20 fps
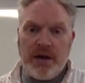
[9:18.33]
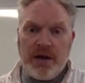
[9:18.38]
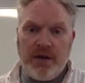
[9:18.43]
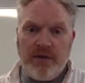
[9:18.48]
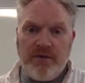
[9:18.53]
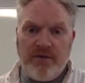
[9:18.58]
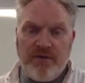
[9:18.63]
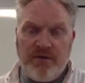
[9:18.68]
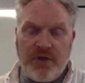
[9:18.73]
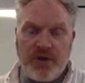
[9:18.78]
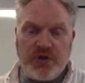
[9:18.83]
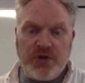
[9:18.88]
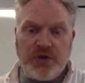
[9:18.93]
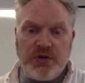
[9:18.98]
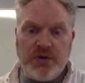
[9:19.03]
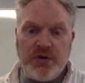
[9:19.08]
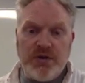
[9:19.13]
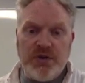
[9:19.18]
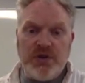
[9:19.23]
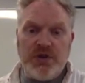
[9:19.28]
and
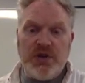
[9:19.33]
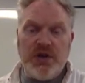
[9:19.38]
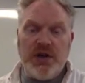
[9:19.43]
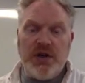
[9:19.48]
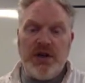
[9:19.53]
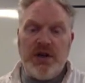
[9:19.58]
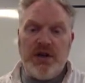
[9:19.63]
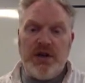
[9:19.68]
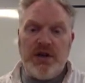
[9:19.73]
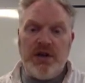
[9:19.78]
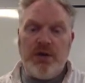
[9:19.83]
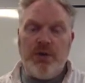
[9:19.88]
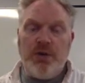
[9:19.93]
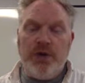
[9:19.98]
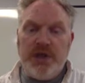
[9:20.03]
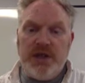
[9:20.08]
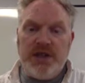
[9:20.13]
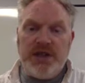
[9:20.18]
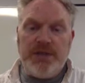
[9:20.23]
fossils that we need